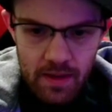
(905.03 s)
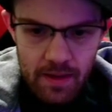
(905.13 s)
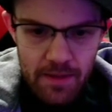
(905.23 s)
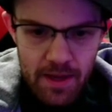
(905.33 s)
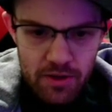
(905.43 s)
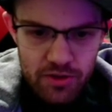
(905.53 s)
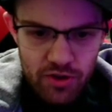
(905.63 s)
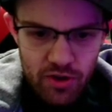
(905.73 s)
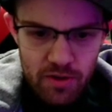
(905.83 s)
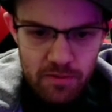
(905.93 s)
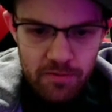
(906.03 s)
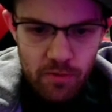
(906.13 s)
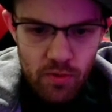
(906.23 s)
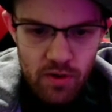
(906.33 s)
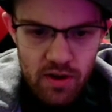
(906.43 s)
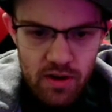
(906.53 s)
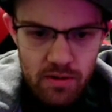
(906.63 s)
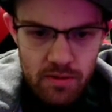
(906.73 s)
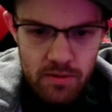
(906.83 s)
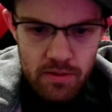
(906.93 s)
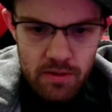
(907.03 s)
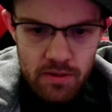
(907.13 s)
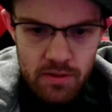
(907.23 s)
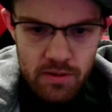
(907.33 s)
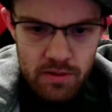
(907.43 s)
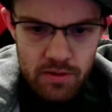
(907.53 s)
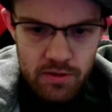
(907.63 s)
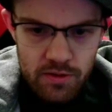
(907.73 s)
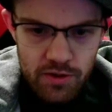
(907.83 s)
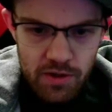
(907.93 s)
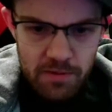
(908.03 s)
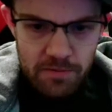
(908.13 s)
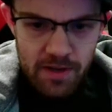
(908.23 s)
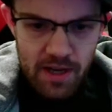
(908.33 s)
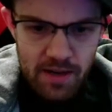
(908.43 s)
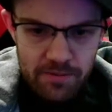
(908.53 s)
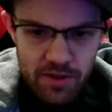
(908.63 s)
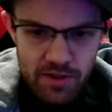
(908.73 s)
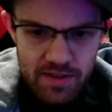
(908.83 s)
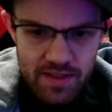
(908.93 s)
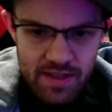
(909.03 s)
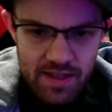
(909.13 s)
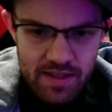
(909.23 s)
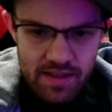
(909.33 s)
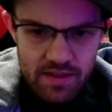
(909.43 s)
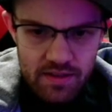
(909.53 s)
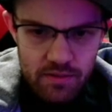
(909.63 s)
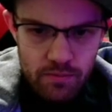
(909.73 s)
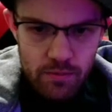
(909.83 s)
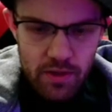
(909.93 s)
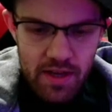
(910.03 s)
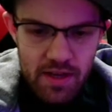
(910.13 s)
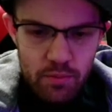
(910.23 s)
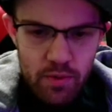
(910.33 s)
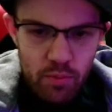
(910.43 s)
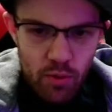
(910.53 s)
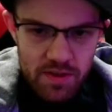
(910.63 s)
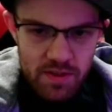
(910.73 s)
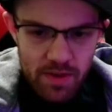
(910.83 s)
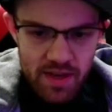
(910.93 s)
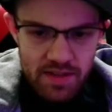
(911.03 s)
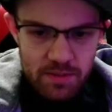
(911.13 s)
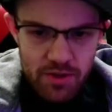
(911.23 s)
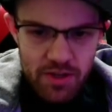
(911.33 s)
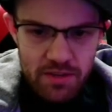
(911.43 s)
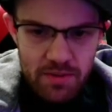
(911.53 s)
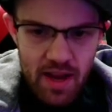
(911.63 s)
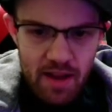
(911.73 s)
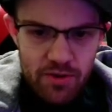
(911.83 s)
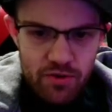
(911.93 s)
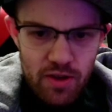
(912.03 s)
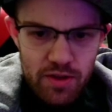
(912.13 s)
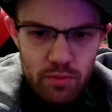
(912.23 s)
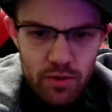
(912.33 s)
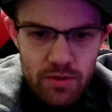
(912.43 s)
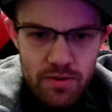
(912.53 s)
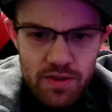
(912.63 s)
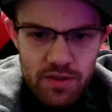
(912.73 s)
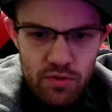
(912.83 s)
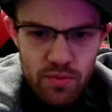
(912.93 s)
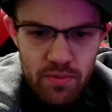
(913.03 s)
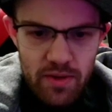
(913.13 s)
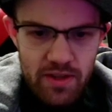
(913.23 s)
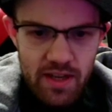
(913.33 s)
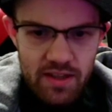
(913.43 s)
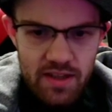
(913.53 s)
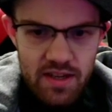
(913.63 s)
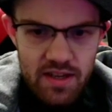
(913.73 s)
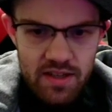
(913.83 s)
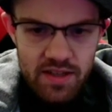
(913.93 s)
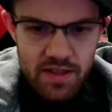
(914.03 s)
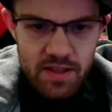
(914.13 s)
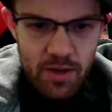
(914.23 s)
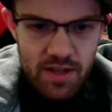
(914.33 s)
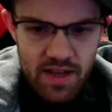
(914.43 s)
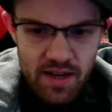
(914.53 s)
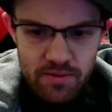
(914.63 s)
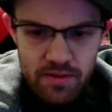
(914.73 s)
And then on turn 4, turn 5, turn 6, we'll end up with board space, especially because we haven't drawn the Brood, so we will get the Sunspot down.